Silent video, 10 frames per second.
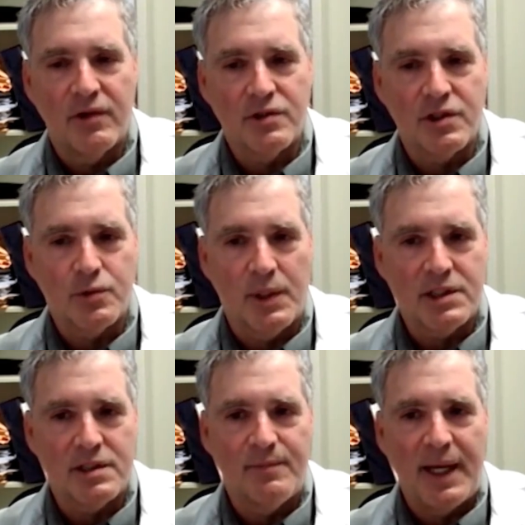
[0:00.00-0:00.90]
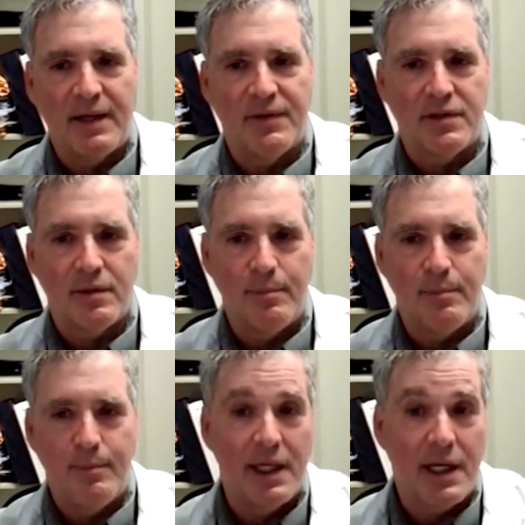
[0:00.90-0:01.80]
versus what's the benefit to
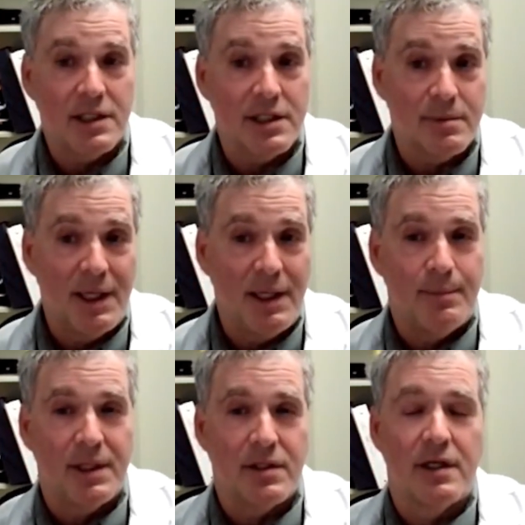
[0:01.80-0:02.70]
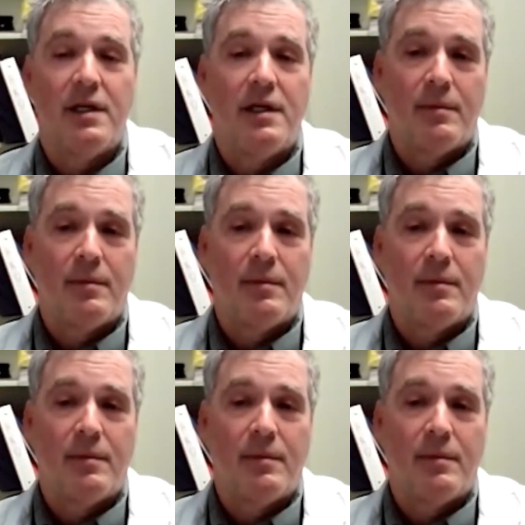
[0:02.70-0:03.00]
me, and not just me, but to